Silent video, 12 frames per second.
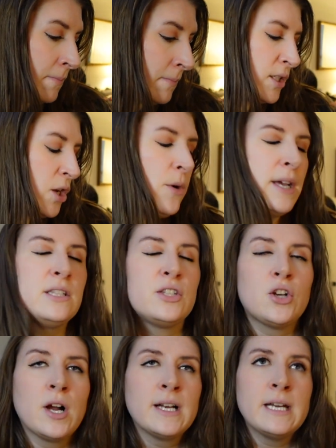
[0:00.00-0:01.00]
so it
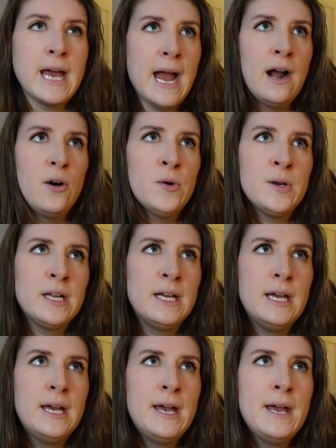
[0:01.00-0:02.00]
started out
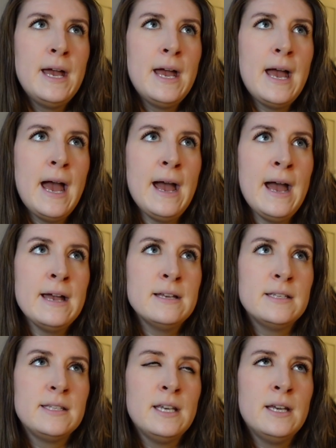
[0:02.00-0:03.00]

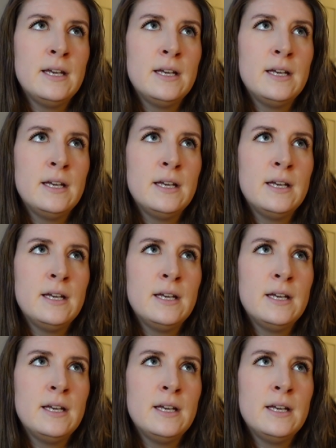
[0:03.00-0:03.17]
as,